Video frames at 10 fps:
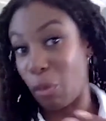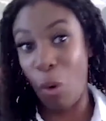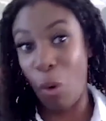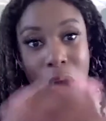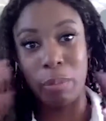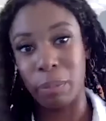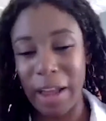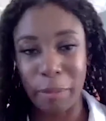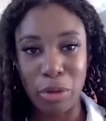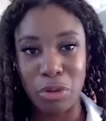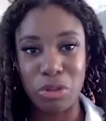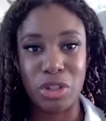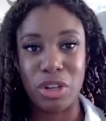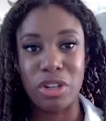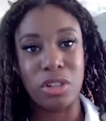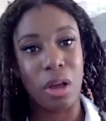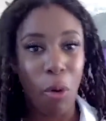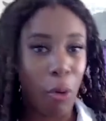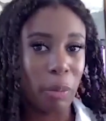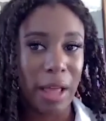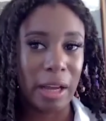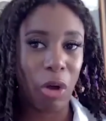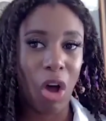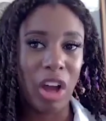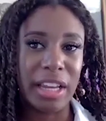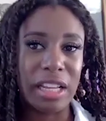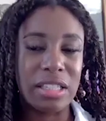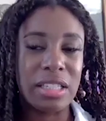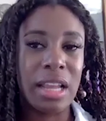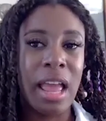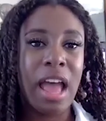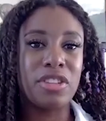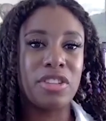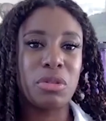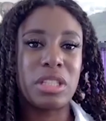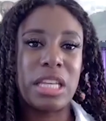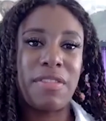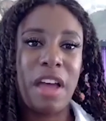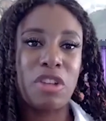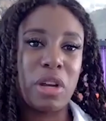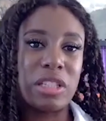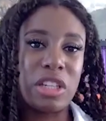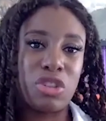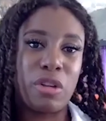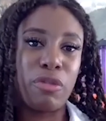all Black producers, a whole Black audience. And so seeing that transition